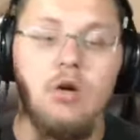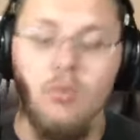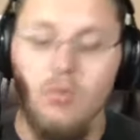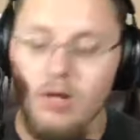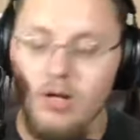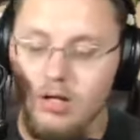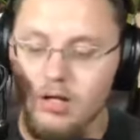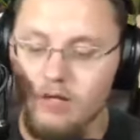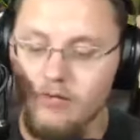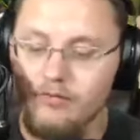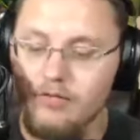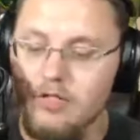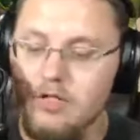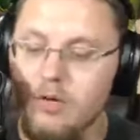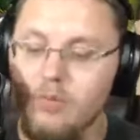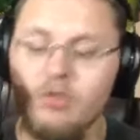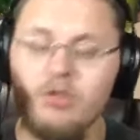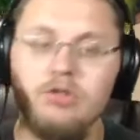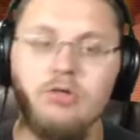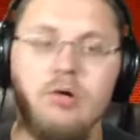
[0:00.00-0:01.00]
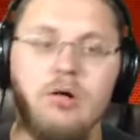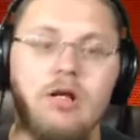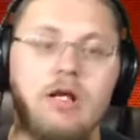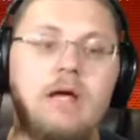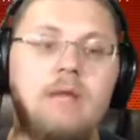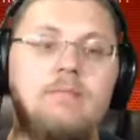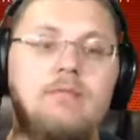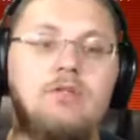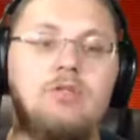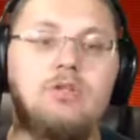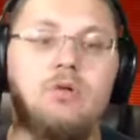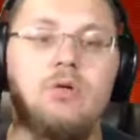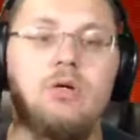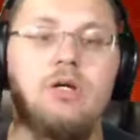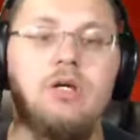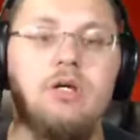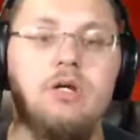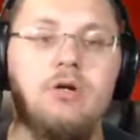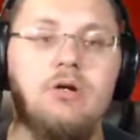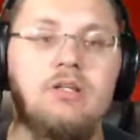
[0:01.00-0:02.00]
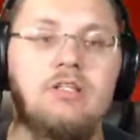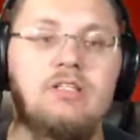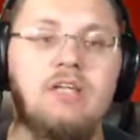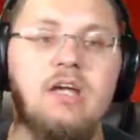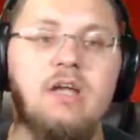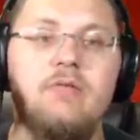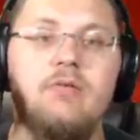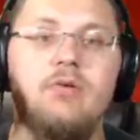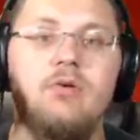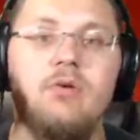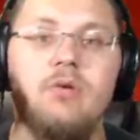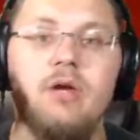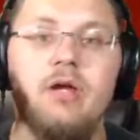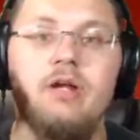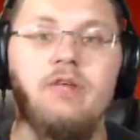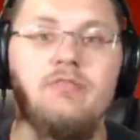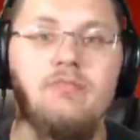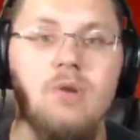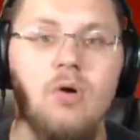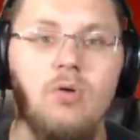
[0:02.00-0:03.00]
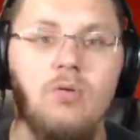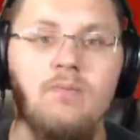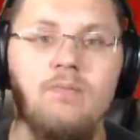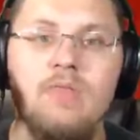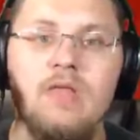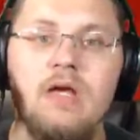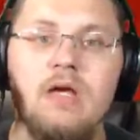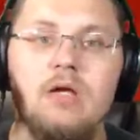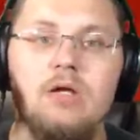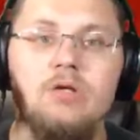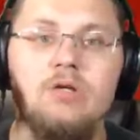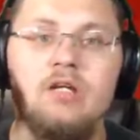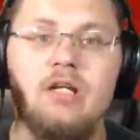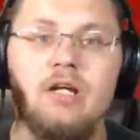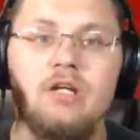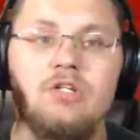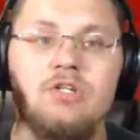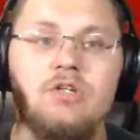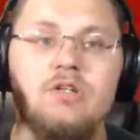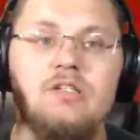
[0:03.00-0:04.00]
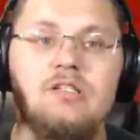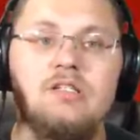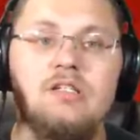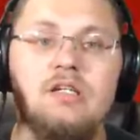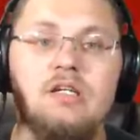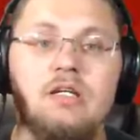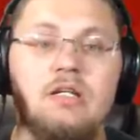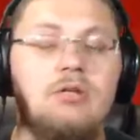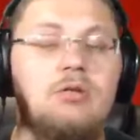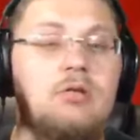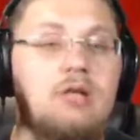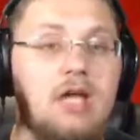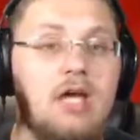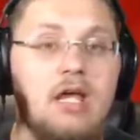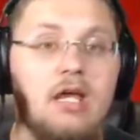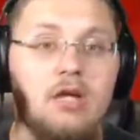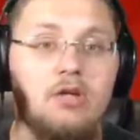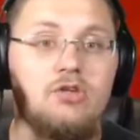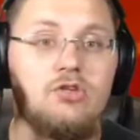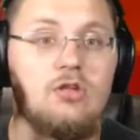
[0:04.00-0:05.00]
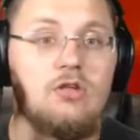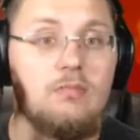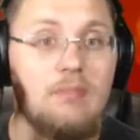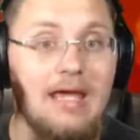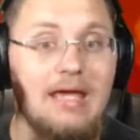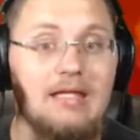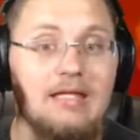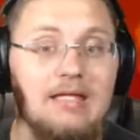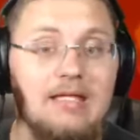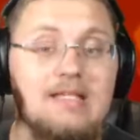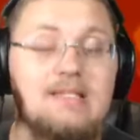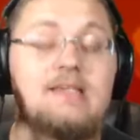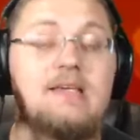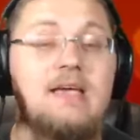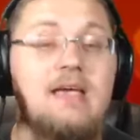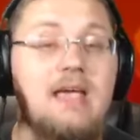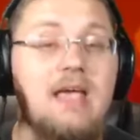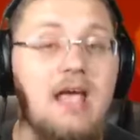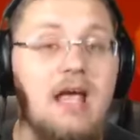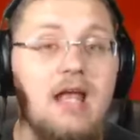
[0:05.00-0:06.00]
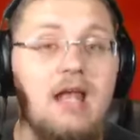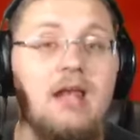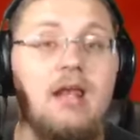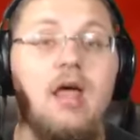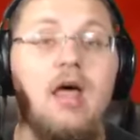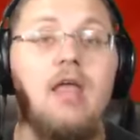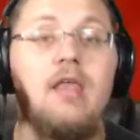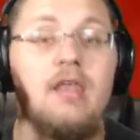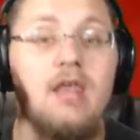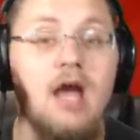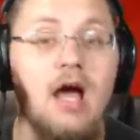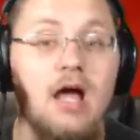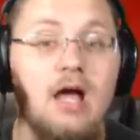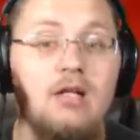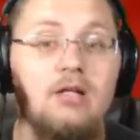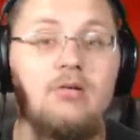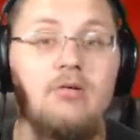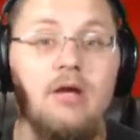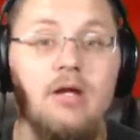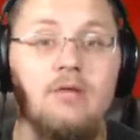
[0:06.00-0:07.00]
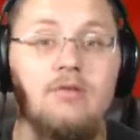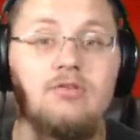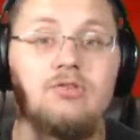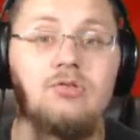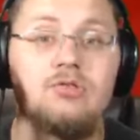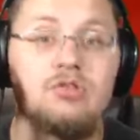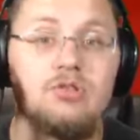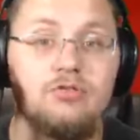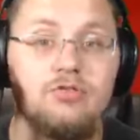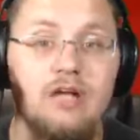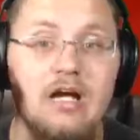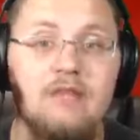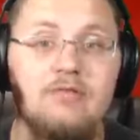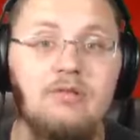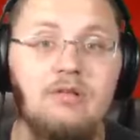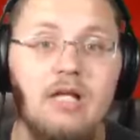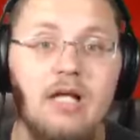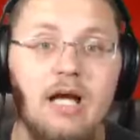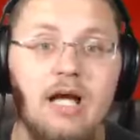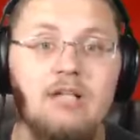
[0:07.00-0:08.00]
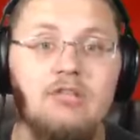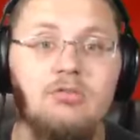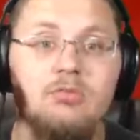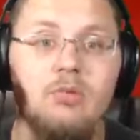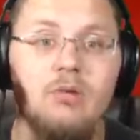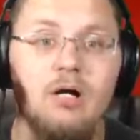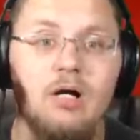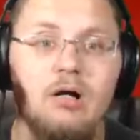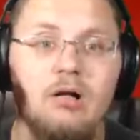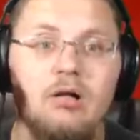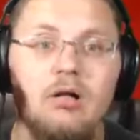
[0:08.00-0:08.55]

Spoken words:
Well, if we go into our inventory here inside of creative mode, you can actually see it. And you can actually make this in non-creative, so survival as well.